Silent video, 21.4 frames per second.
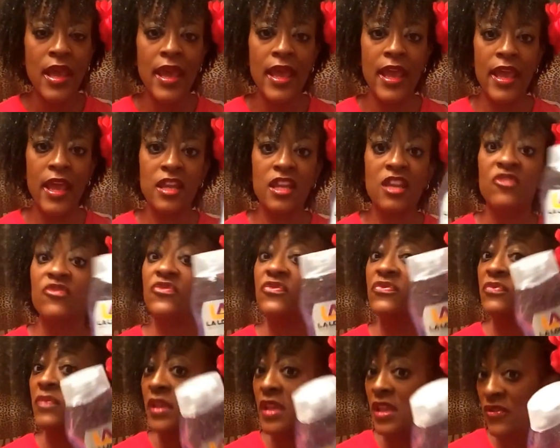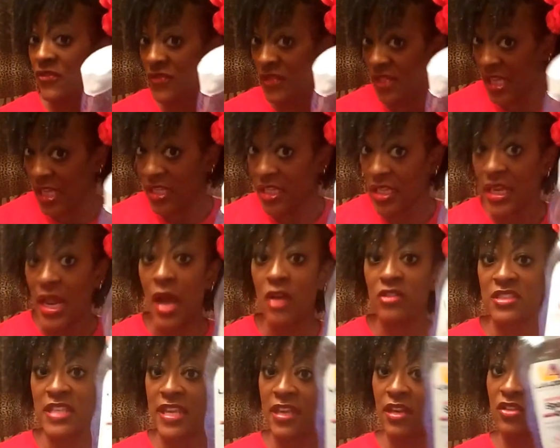And if, if needed,
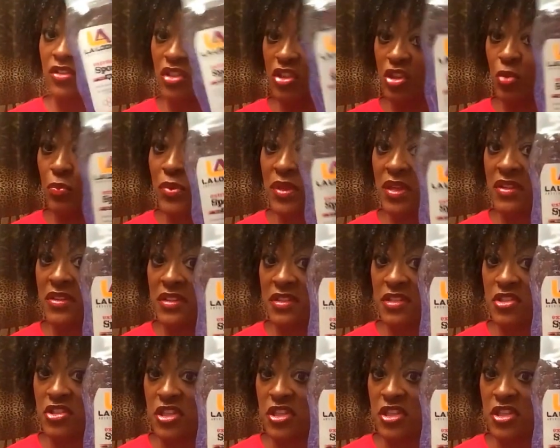I'll take a little bit of this